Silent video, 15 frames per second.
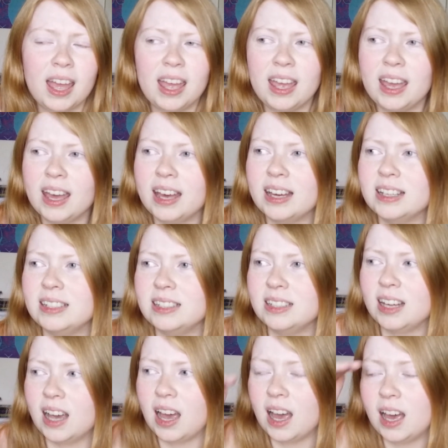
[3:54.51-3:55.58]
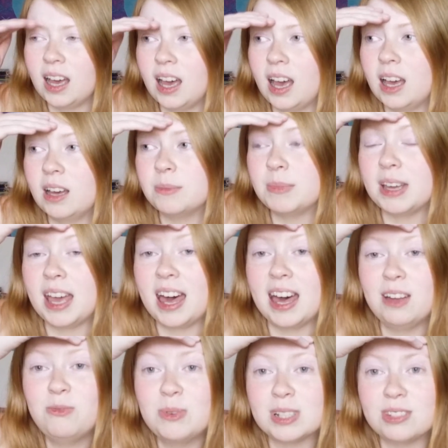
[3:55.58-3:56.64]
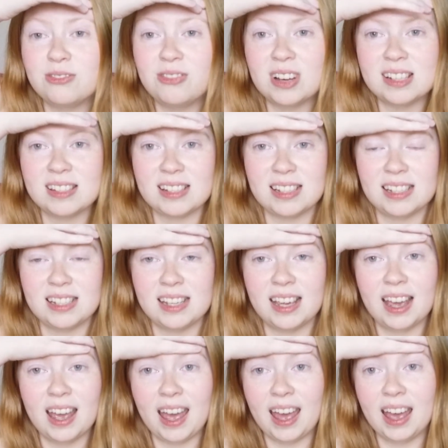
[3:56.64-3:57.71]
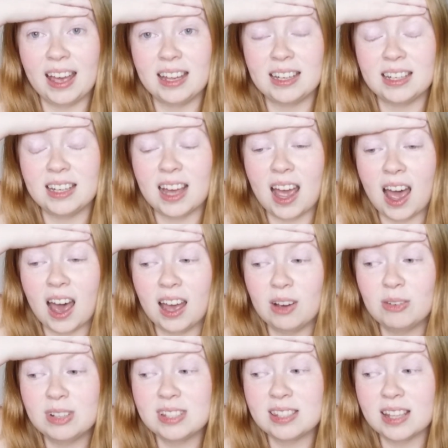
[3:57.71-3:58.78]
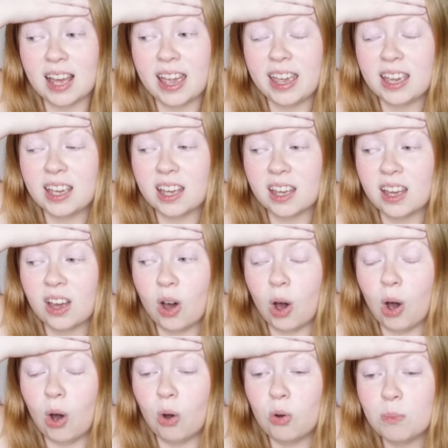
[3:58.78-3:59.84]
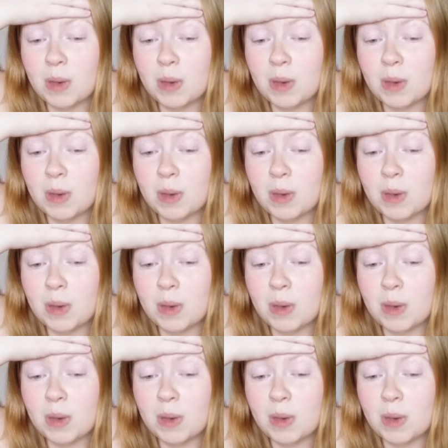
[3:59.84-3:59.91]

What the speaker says: and my head was fuzzy, and I was like, oh